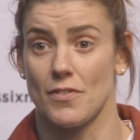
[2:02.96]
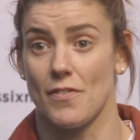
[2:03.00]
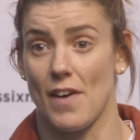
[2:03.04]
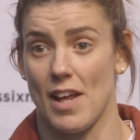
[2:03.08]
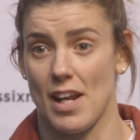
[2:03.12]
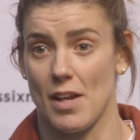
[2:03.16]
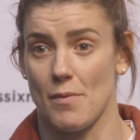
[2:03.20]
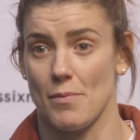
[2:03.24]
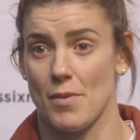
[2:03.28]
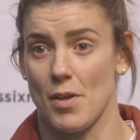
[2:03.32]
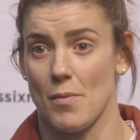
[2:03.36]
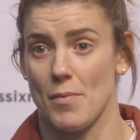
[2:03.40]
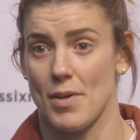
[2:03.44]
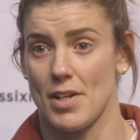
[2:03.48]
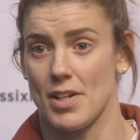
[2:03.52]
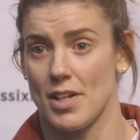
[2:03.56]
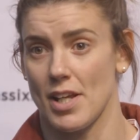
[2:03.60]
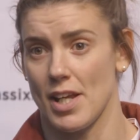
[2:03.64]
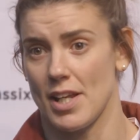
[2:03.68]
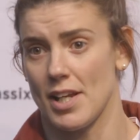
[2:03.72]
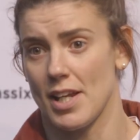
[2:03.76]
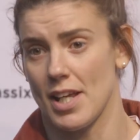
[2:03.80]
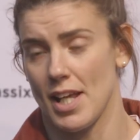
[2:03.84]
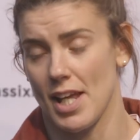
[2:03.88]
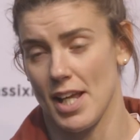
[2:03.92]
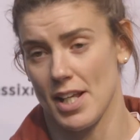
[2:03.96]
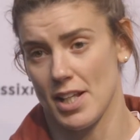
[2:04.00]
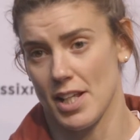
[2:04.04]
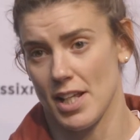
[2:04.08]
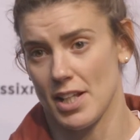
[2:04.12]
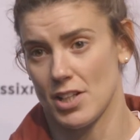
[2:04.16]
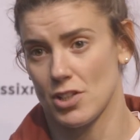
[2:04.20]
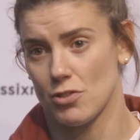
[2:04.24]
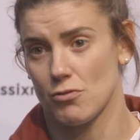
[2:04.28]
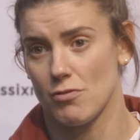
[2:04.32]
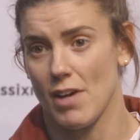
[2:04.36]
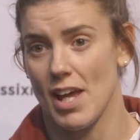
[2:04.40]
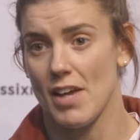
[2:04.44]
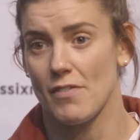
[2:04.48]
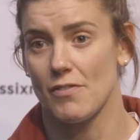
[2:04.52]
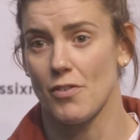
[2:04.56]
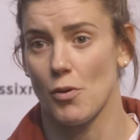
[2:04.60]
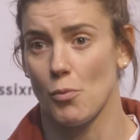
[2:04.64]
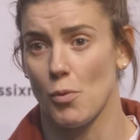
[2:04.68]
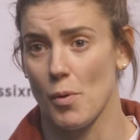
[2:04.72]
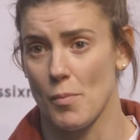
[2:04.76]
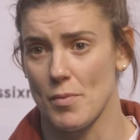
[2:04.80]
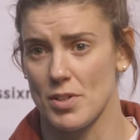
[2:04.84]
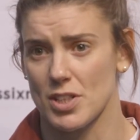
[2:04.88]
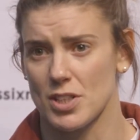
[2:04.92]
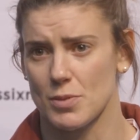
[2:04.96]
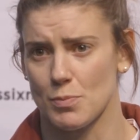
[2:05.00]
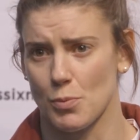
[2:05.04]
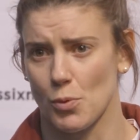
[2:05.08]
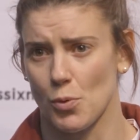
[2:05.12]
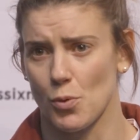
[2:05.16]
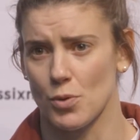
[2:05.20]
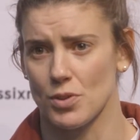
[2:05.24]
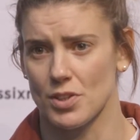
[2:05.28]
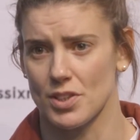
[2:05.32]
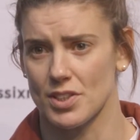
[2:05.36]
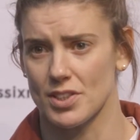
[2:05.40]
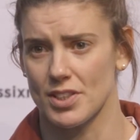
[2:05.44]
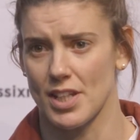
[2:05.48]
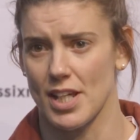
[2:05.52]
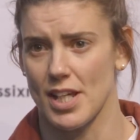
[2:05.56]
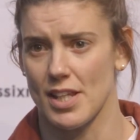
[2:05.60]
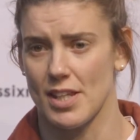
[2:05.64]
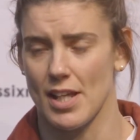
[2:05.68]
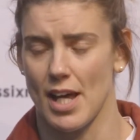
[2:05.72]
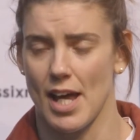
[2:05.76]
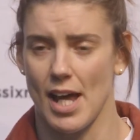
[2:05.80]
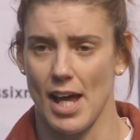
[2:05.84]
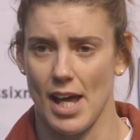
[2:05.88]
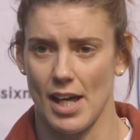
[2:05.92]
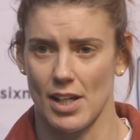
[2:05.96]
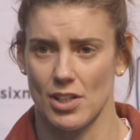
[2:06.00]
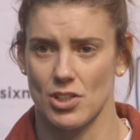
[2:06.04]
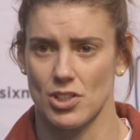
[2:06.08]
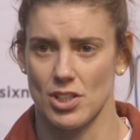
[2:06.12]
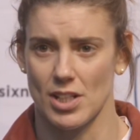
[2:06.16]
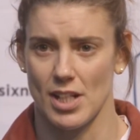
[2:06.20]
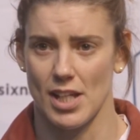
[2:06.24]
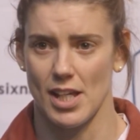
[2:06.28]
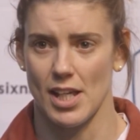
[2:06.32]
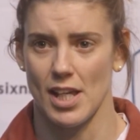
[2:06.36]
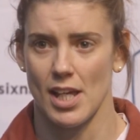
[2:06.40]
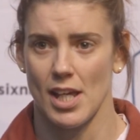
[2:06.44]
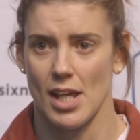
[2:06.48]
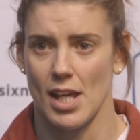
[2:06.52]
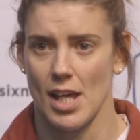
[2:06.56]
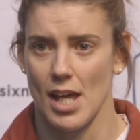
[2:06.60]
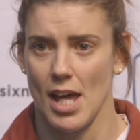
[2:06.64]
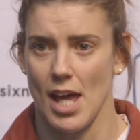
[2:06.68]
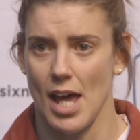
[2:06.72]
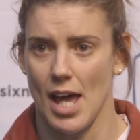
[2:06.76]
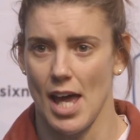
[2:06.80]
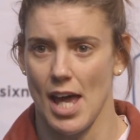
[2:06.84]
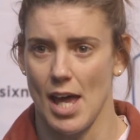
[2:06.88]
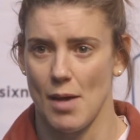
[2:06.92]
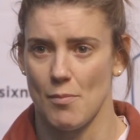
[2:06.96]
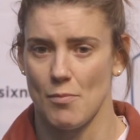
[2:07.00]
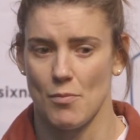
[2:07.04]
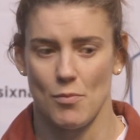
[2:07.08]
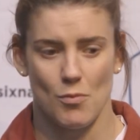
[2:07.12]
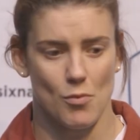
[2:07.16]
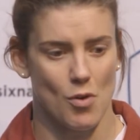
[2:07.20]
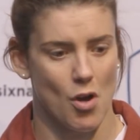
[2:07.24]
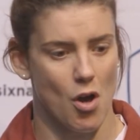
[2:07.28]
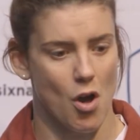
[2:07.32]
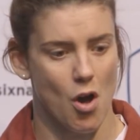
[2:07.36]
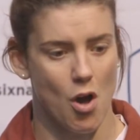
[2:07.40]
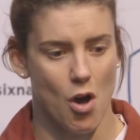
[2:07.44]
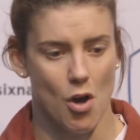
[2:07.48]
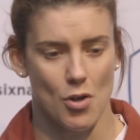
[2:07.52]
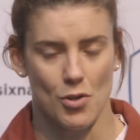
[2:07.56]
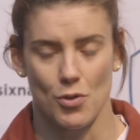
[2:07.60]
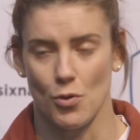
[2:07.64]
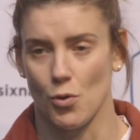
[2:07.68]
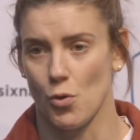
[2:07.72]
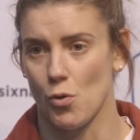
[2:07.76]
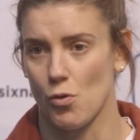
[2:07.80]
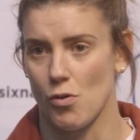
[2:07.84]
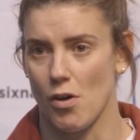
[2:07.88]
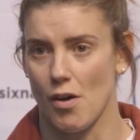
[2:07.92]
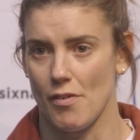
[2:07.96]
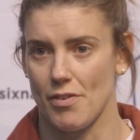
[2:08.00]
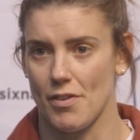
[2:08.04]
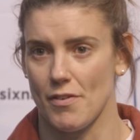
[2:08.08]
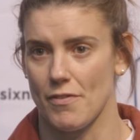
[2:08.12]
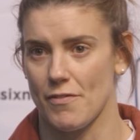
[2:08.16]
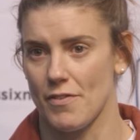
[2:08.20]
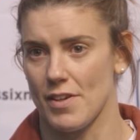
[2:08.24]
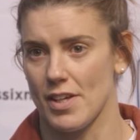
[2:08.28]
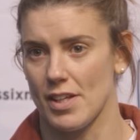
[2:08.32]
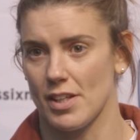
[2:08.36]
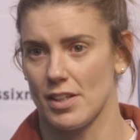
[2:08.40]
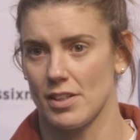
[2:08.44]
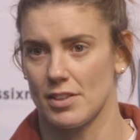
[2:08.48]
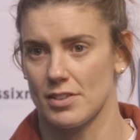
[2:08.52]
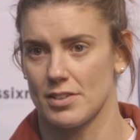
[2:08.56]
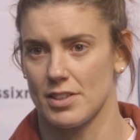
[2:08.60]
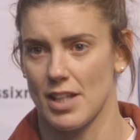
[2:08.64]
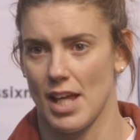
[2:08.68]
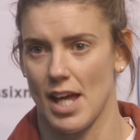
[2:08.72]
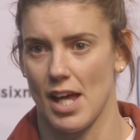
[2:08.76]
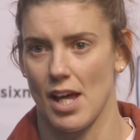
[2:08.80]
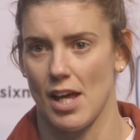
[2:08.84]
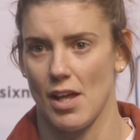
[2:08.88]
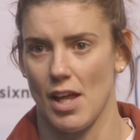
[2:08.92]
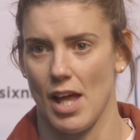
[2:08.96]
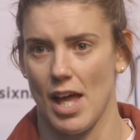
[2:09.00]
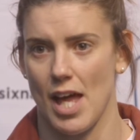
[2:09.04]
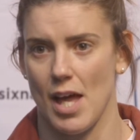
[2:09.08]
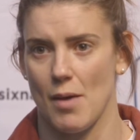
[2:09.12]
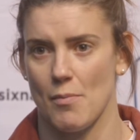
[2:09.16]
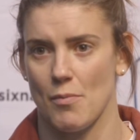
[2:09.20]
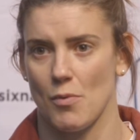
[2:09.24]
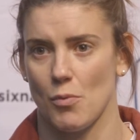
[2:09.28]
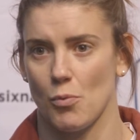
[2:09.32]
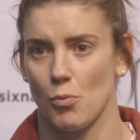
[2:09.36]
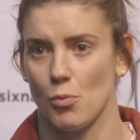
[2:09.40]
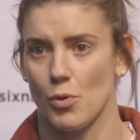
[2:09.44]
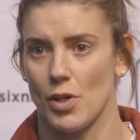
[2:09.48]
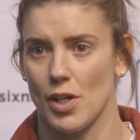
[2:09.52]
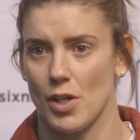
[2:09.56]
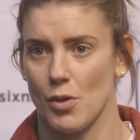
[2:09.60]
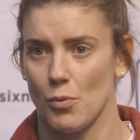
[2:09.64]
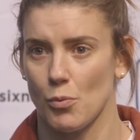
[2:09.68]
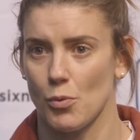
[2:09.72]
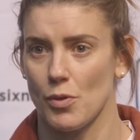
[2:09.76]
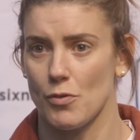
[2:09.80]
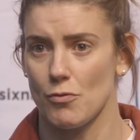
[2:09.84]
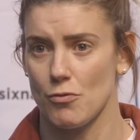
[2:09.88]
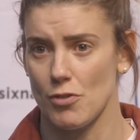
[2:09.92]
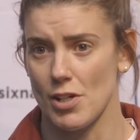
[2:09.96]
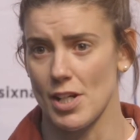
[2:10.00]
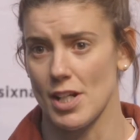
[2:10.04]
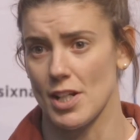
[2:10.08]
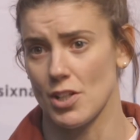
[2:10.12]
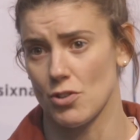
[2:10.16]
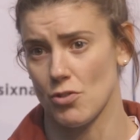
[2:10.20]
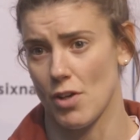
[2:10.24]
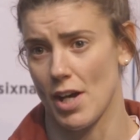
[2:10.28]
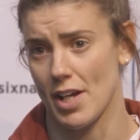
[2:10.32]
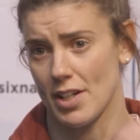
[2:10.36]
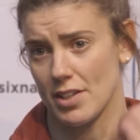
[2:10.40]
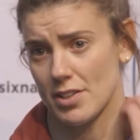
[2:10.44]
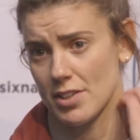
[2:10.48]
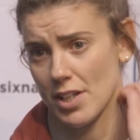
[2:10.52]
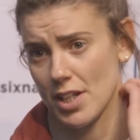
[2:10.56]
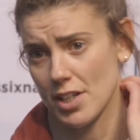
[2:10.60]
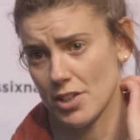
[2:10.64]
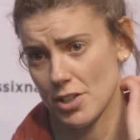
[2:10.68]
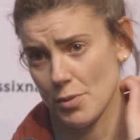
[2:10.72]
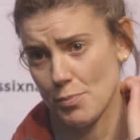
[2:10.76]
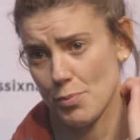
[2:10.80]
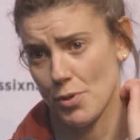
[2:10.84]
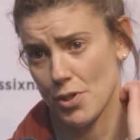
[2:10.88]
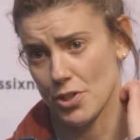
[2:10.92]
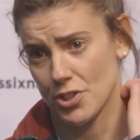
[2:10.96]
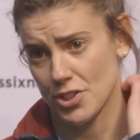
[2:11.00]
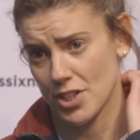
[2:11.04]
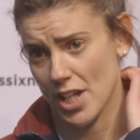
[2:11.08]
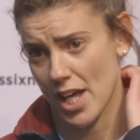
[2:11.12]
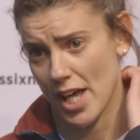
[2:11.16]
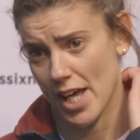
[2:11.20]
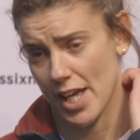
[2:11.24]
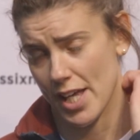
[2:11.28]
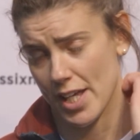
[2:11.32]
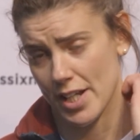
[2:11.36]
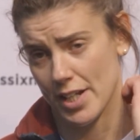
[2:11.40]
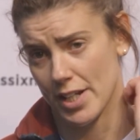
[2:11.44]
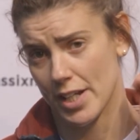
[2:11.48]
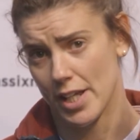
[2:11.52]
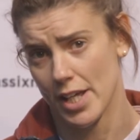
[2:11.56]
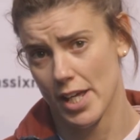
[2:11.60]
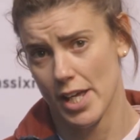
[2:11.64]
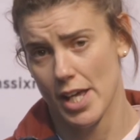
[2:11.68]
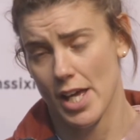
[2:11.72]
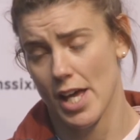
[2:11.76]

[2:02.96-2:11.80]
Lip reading: develop them, and it's great for women's sport to see that actually on or off the field that we're really trying to push that in.